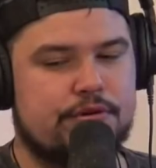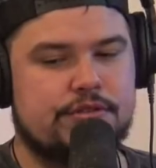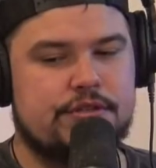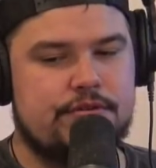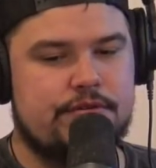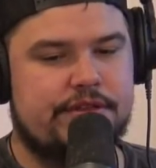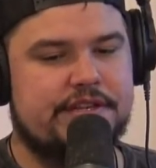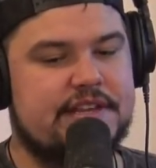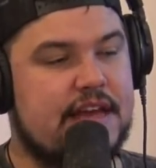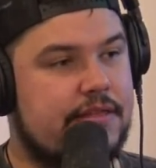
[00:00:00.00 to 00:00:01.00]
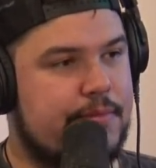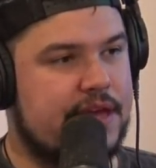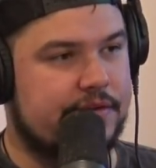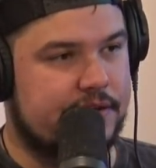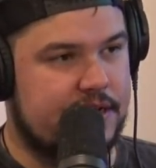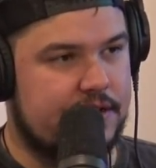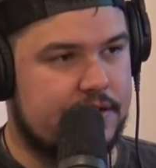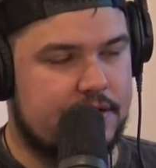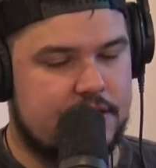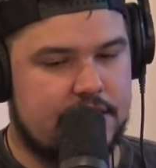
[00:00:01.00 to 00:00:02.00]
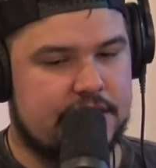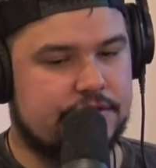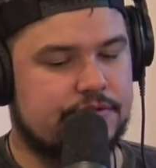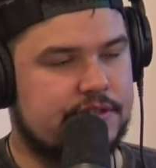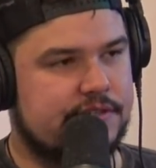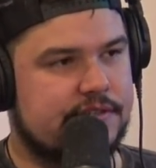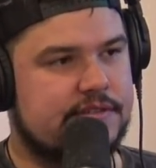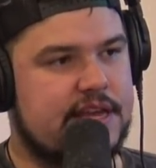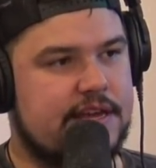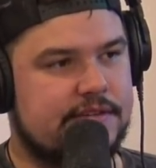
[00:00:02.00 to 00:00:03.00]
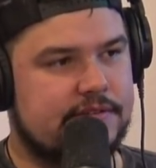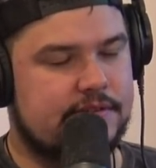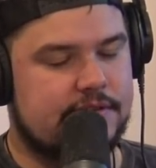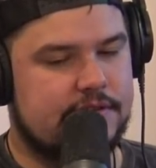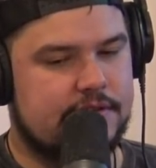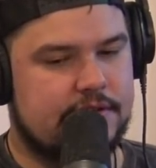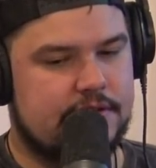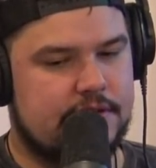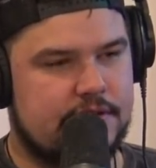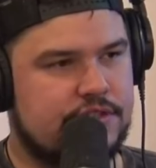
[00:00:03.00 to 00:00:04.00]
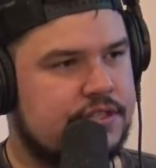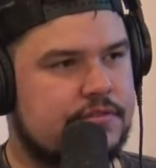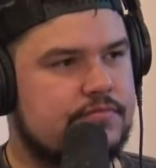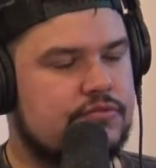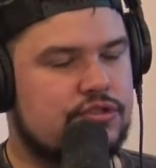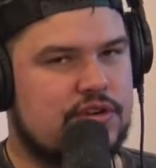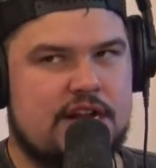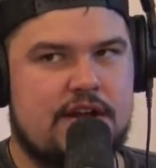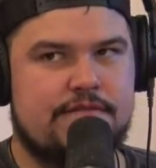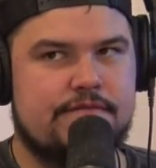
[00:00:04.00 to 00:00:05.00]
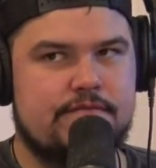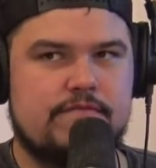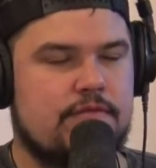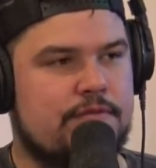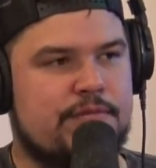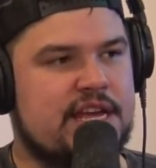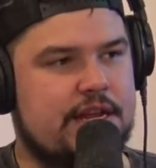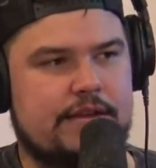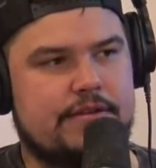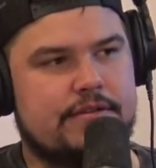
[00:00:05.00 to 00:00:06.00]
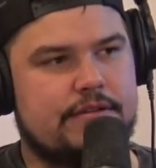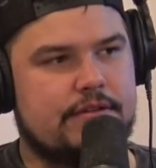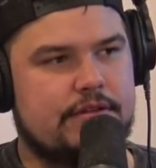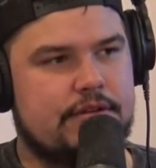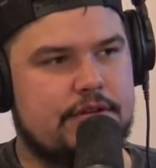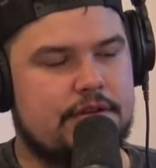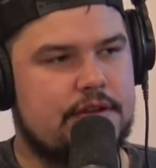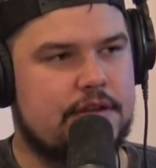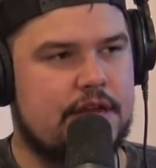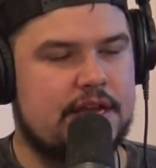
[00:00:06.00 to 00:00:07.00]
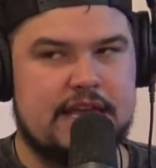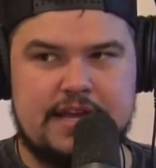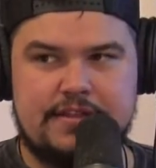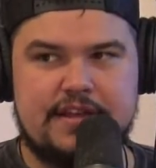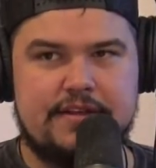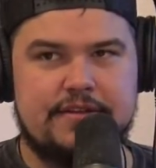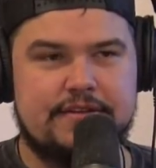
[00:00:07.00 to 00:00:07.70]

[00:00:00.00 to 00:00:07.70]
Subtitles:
pursue the death penalty in Julius's case. Just straight off from the beginning. Again,